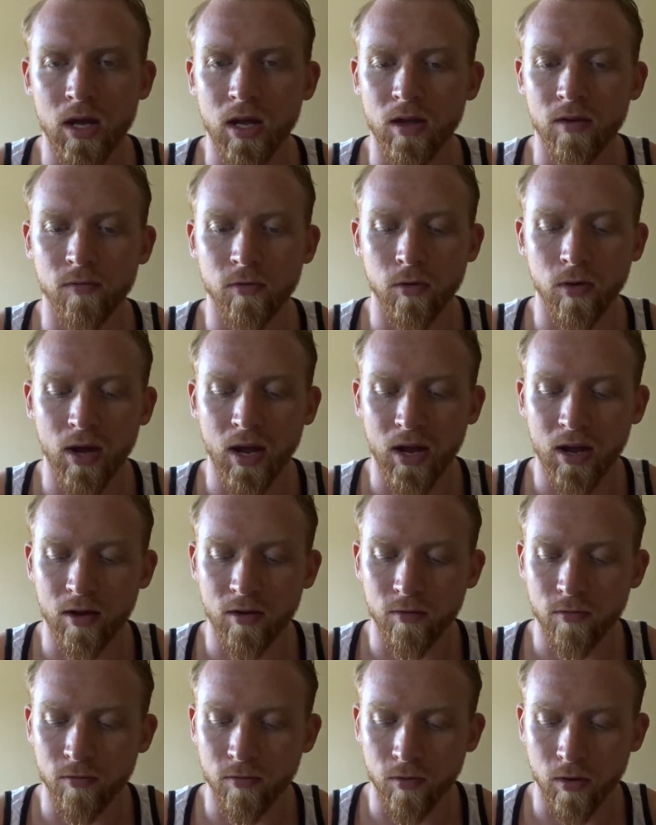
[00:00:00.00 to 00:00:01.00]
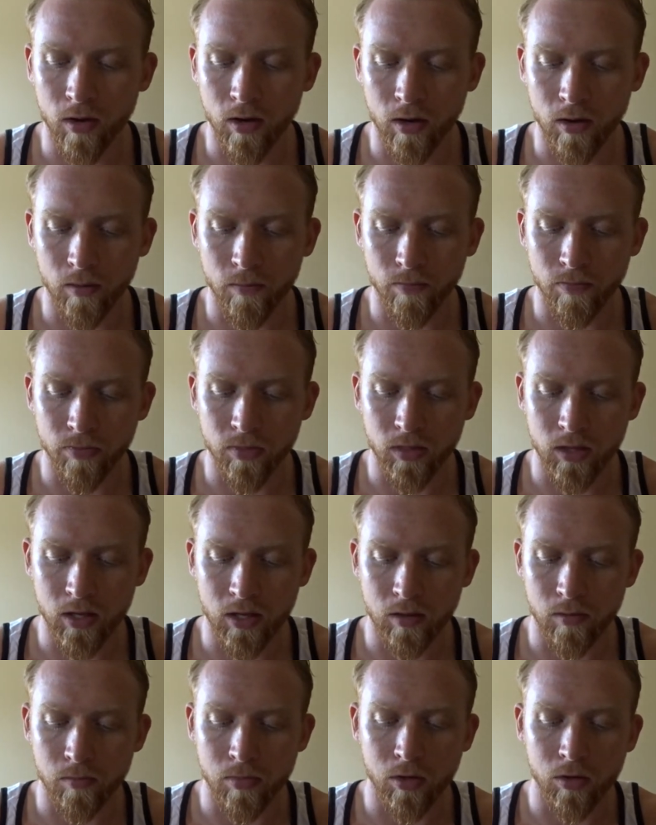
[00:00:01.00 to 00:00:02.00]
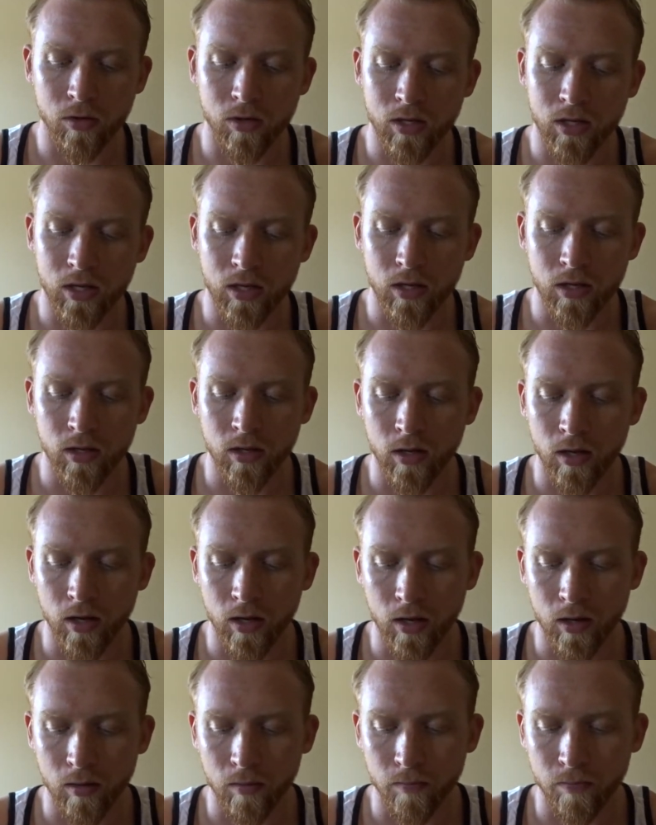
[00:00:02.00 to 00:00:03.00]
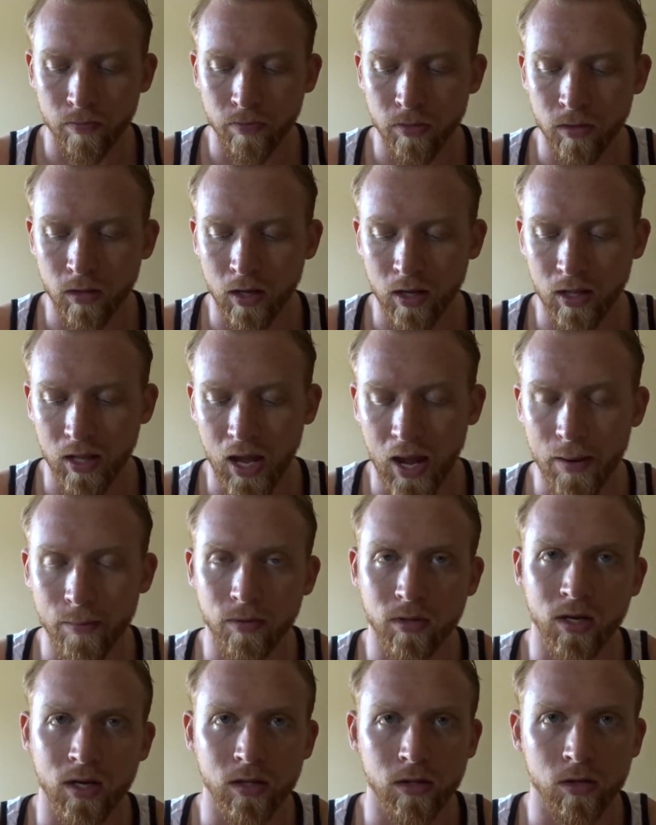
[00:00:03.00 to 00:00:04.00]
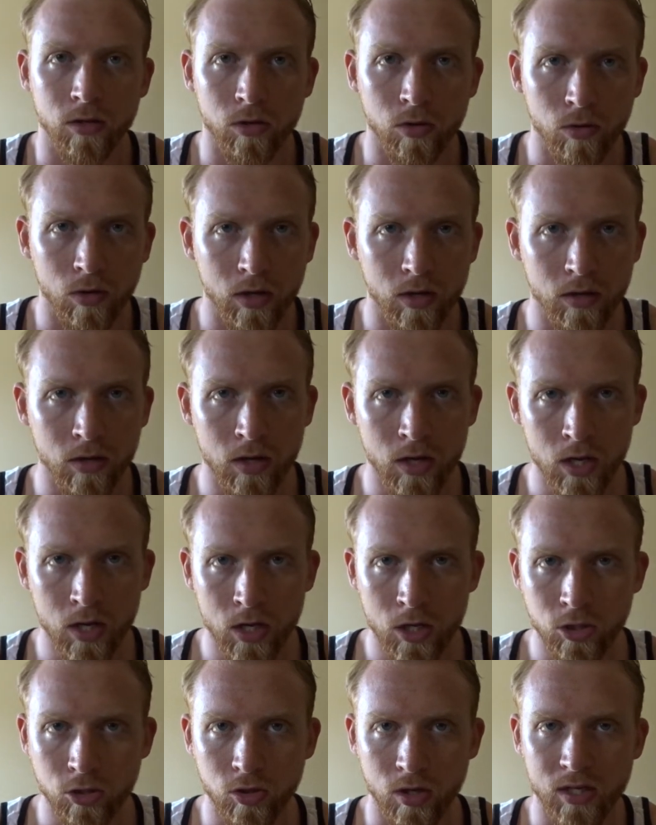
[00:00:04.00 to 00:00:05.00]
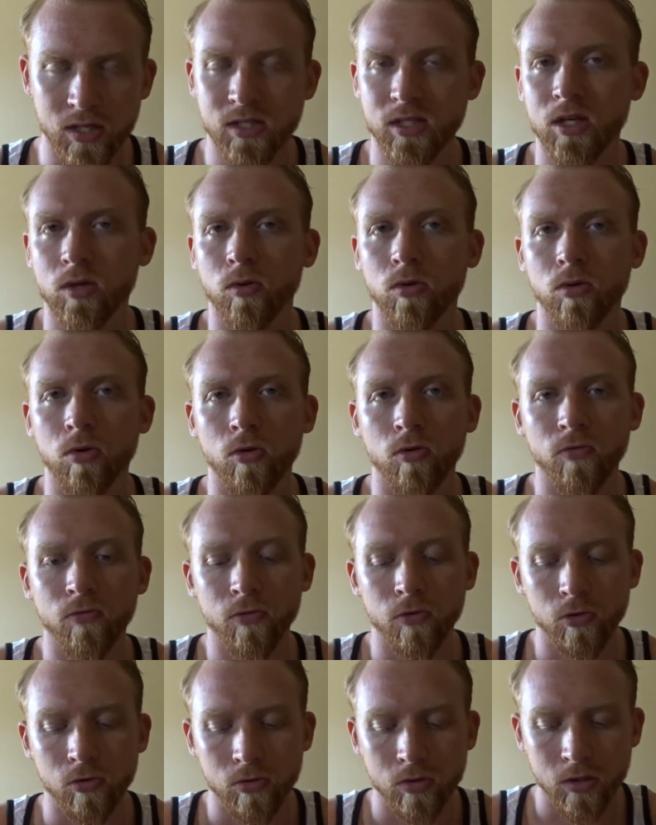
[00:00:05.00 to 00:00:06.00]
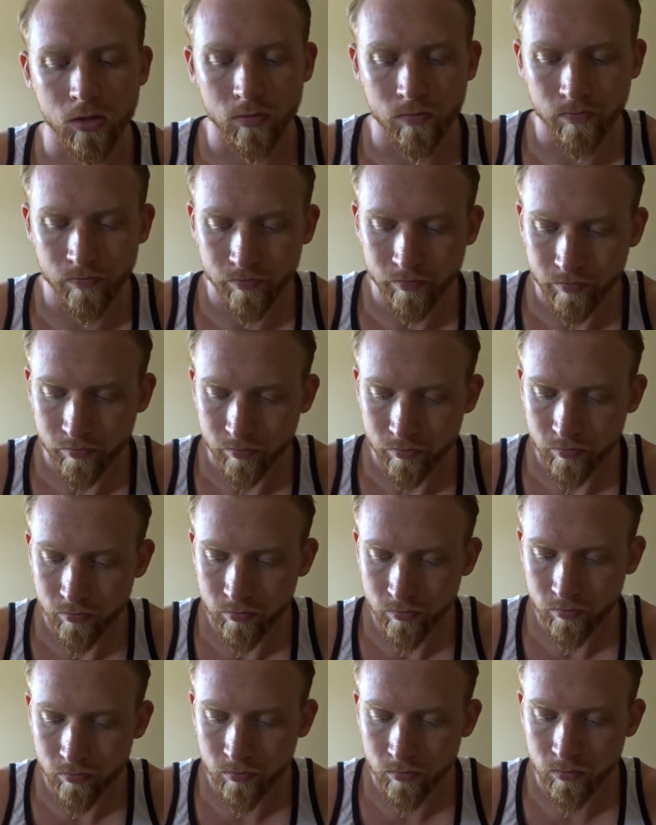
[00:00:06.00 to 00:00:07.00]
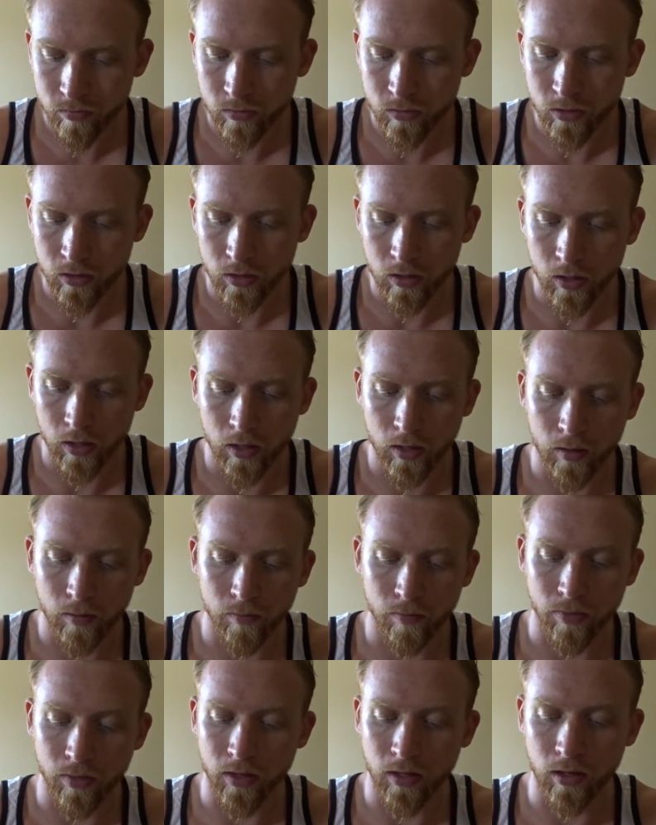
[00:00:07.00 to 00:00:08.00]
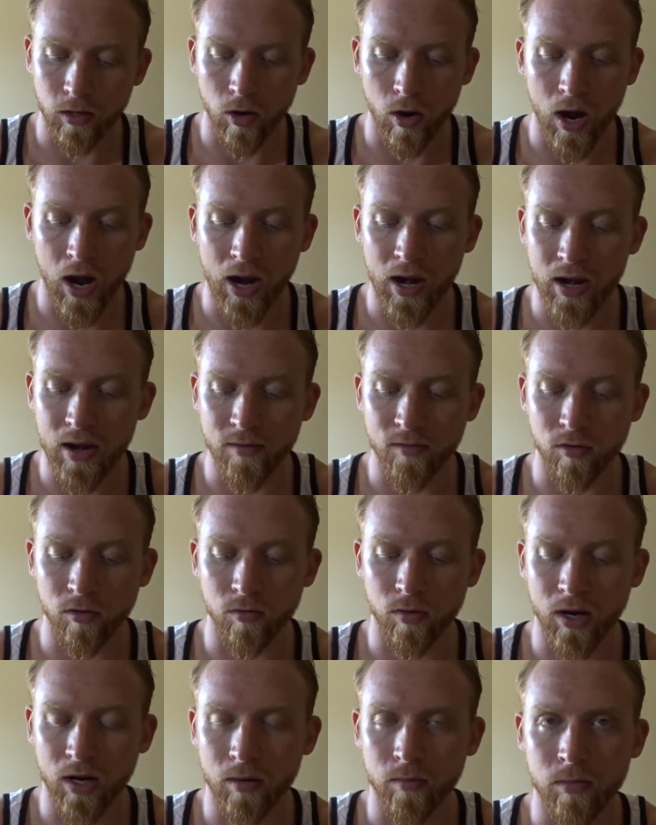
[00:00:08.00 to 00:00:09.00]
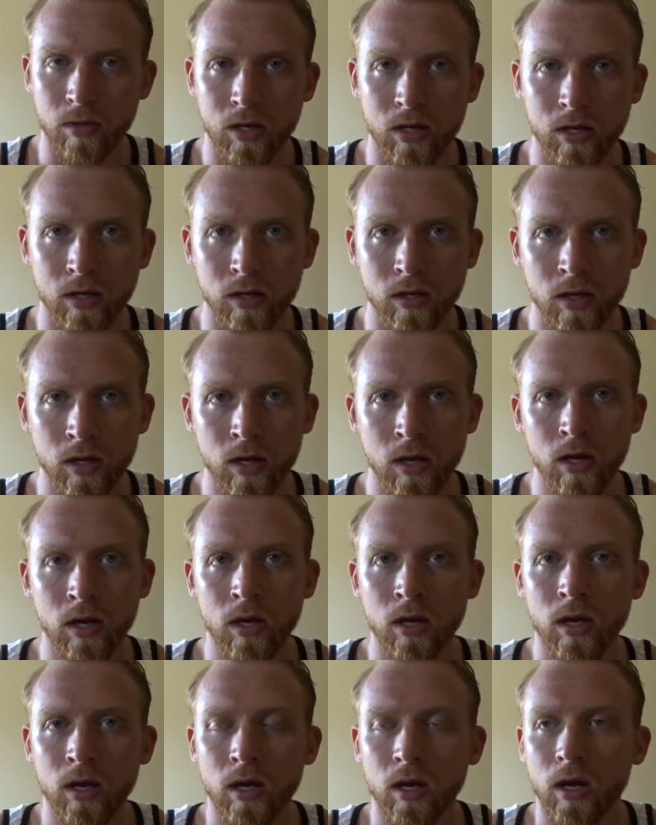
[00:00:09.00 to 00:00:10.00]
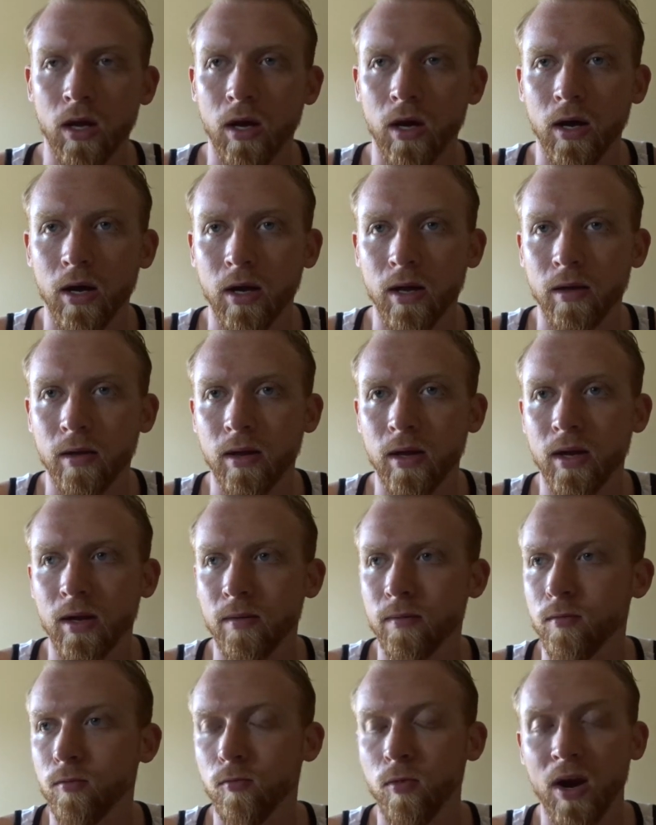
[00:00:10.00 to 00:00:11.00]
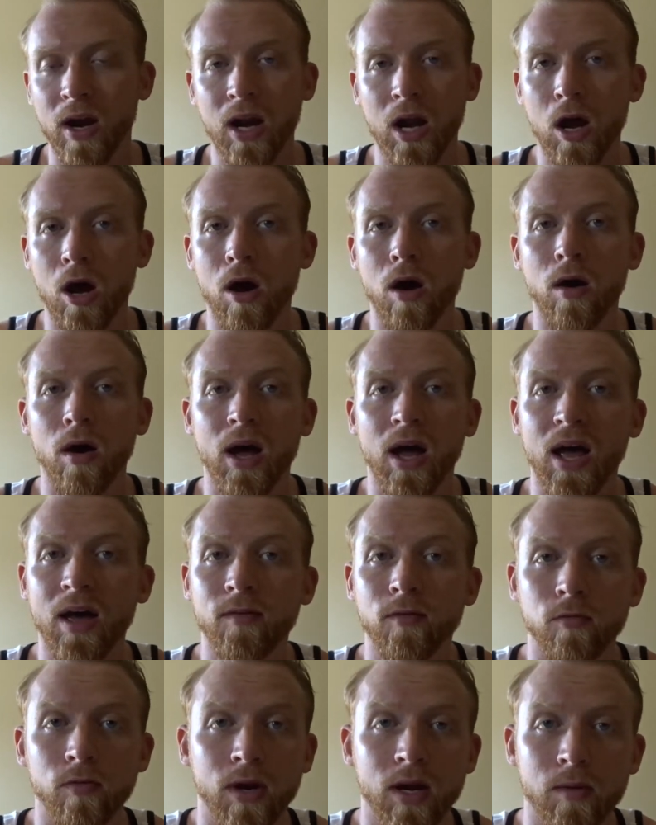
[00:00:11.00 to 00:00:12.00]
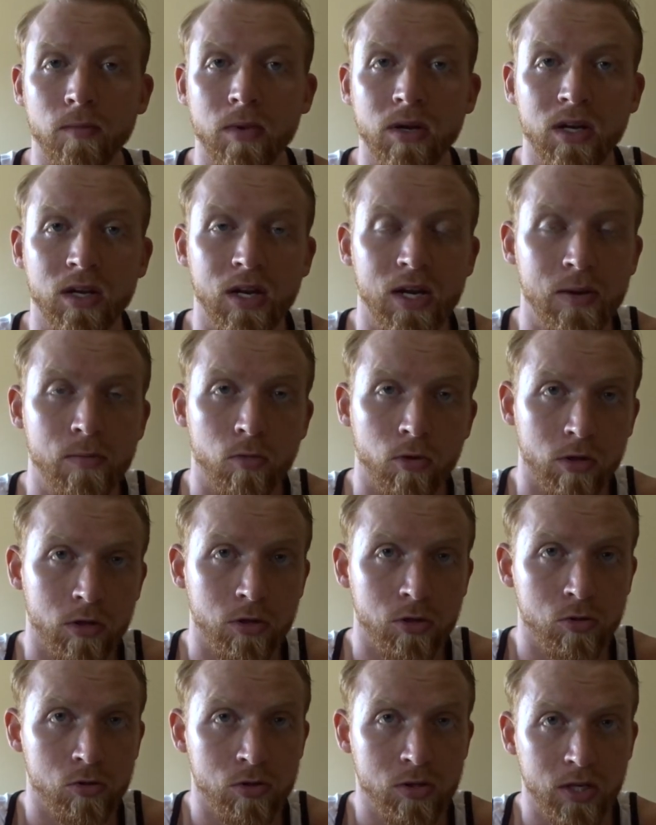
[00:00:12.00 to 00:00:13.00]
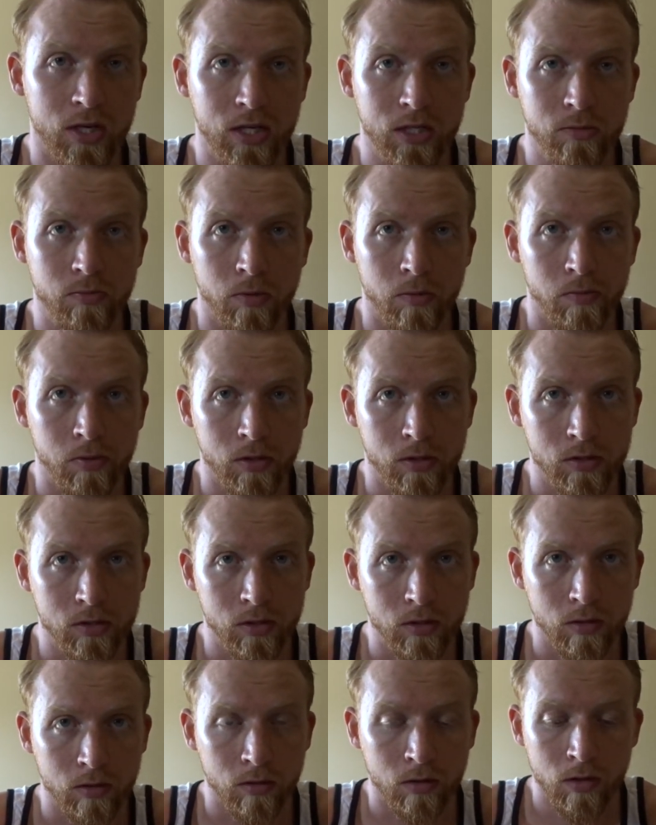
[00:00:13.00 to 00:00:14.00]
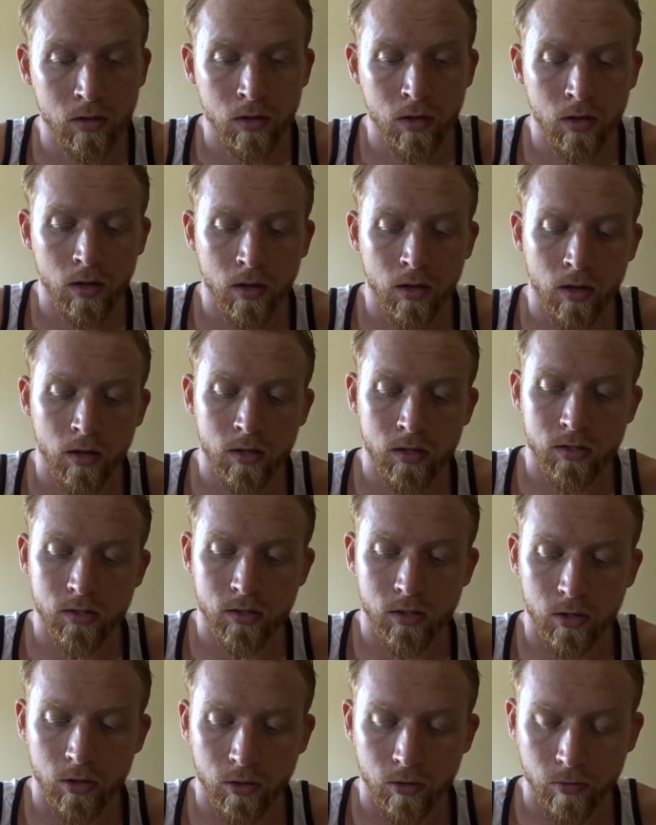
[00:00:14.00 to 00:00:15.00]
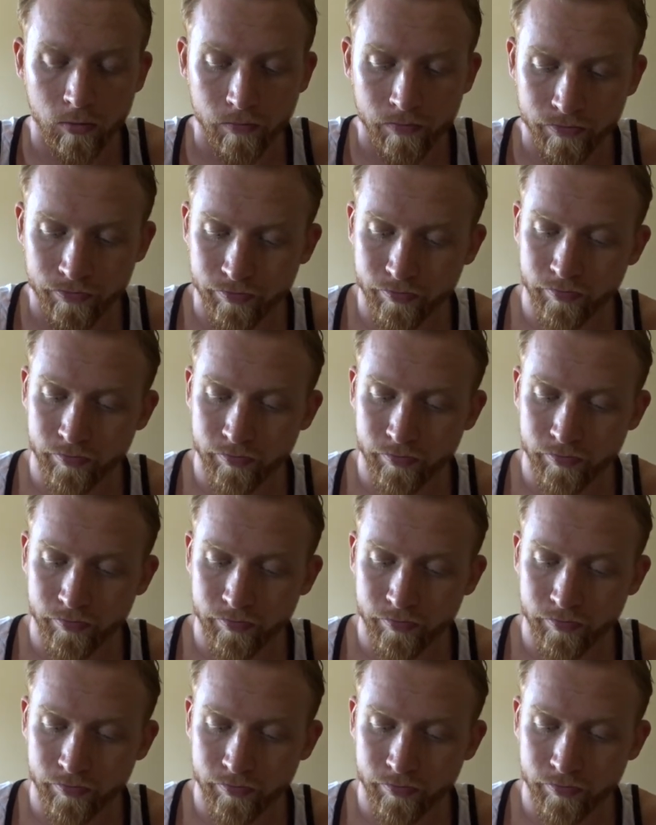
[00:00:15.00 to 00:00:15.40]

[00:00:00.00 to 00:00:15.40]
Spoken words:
if you have the ability and the appetite to do it, try to stick with whole foods. I never recommend, right now I haven't recommended any more than 2 shakes per person. So,